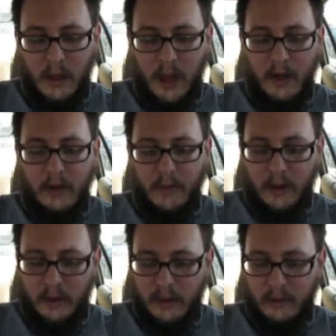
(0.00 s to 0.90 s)
I do
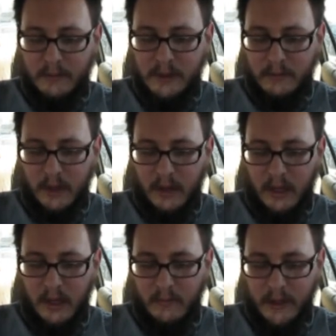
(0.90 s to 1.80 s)
want to clear up something that
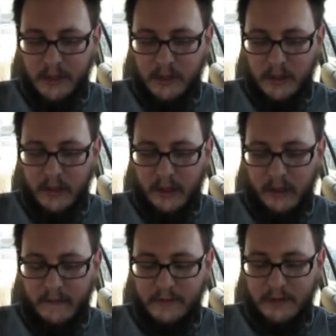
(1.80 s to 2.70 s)
he mentioned on that
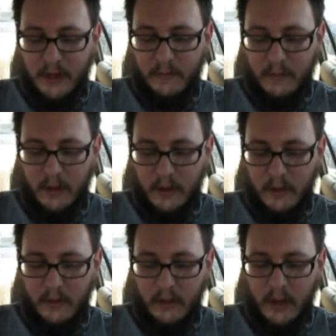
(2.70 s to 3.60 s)
live stream. I'll
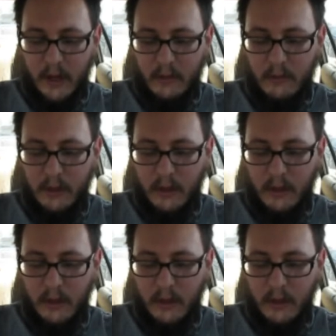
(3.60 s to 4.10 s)
go there now,